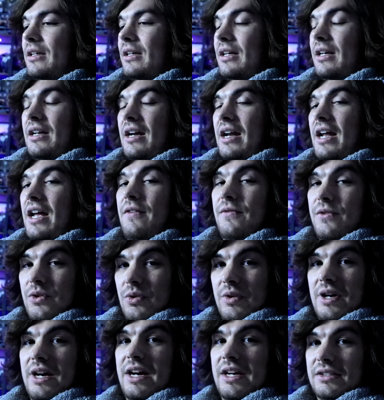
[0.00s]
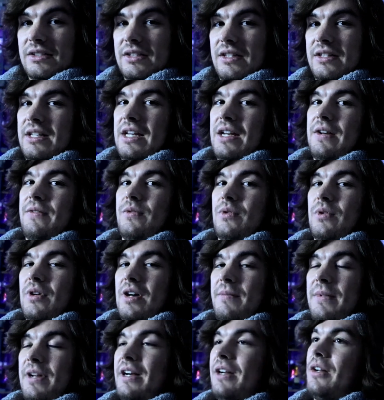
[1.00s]
And I have you guys to thank for.
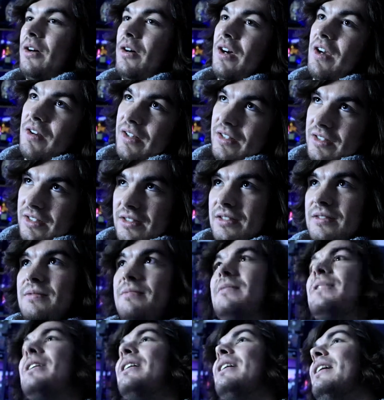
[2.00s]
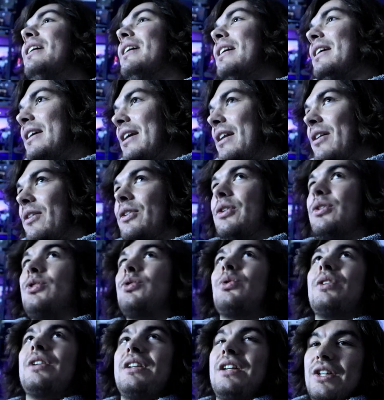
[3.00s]
I mean, I know it's, you know, your
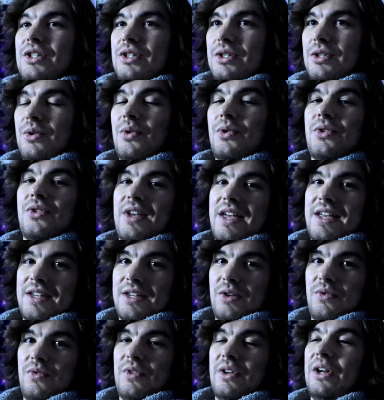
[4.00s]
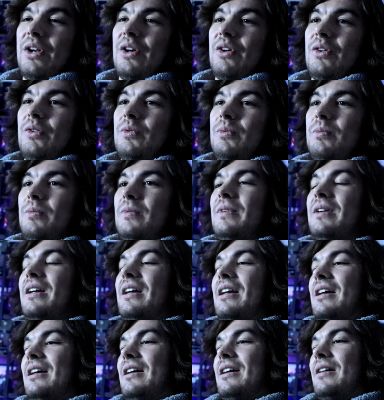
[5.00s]
traditional thank you video,
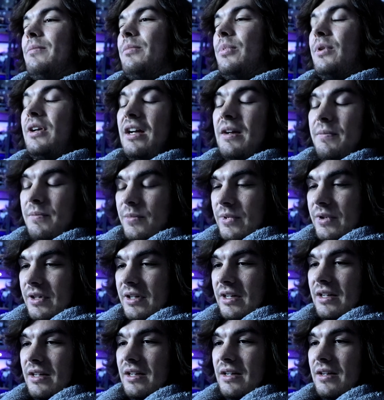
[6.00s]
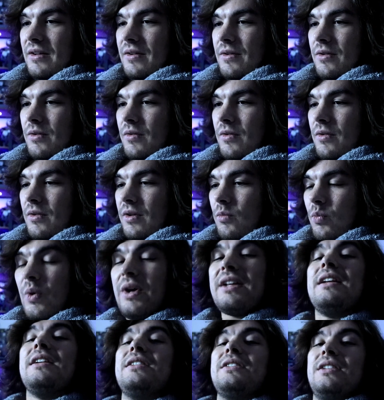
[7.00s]
but
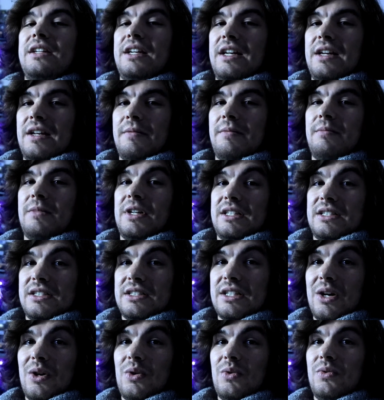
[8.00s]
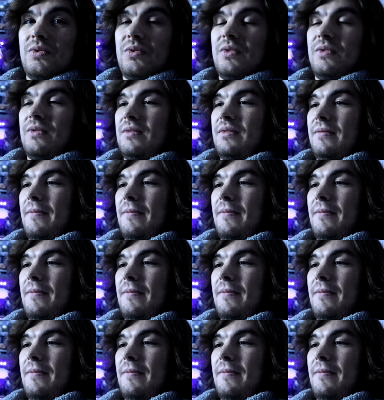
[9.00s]
witnessing it myself